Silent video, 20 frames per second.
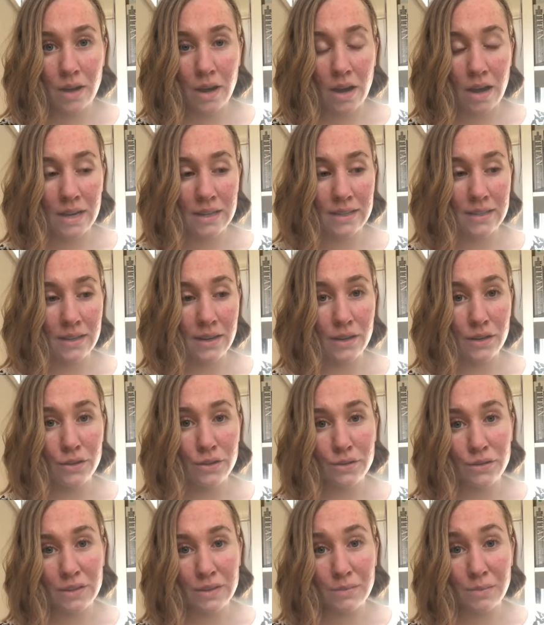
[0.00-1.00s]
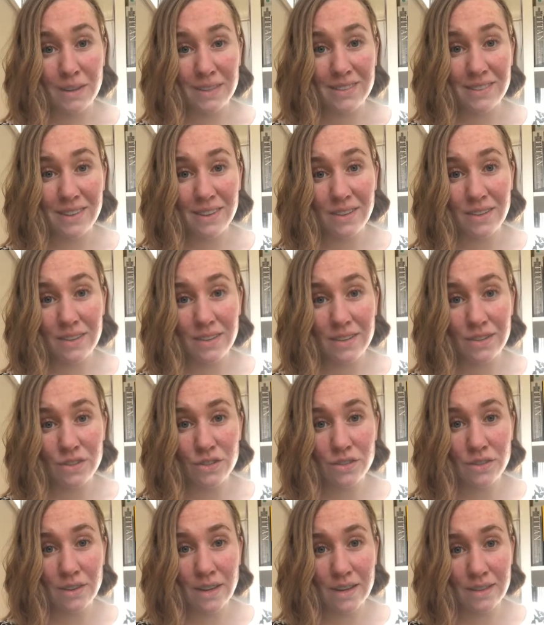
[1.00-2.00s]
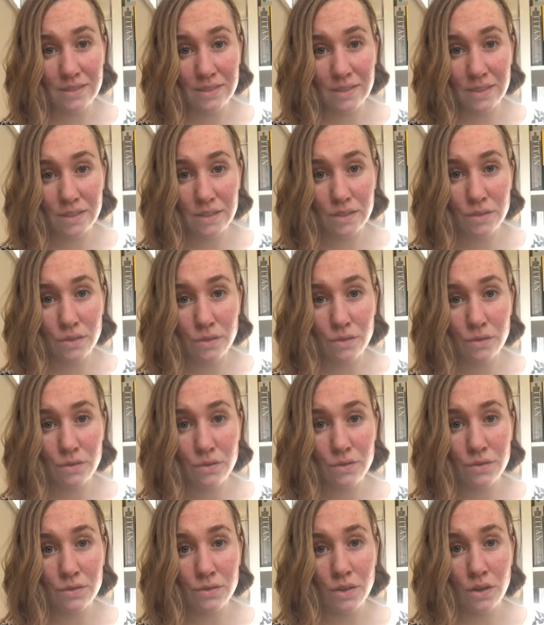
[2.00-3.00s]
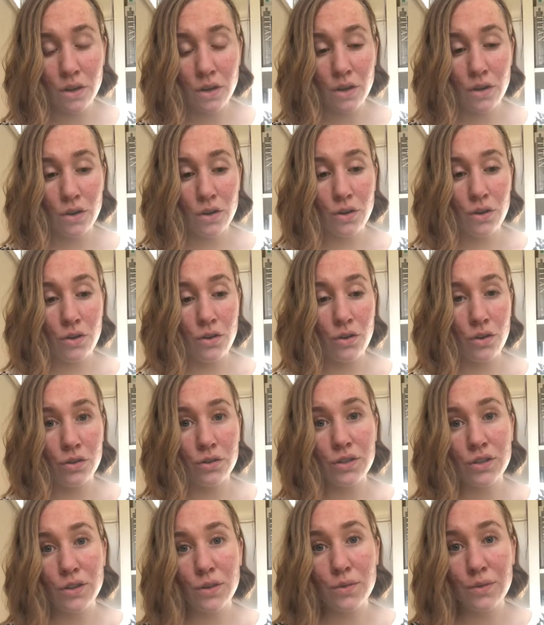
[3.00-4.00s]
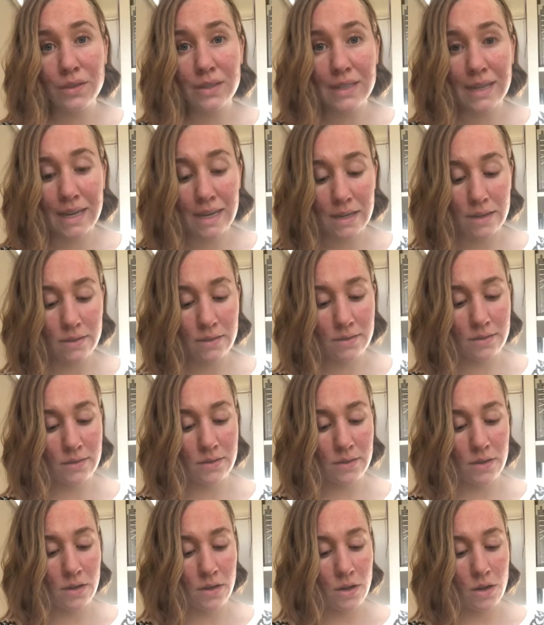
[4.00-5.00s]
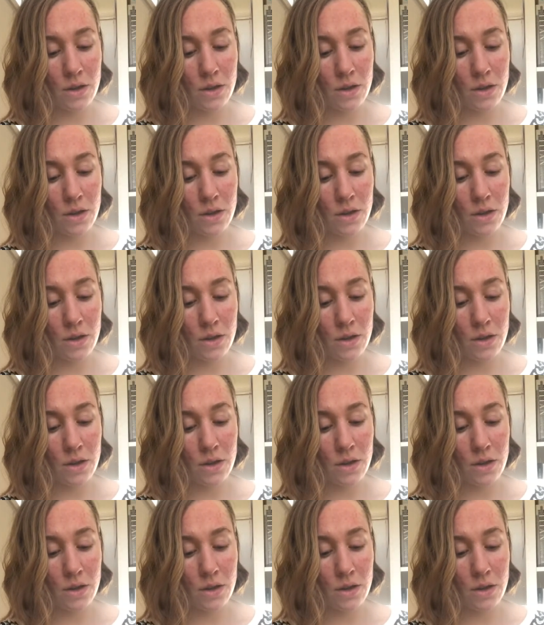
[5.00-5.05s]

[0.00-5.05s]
I started using my skin condition as an excuse not to go on dates,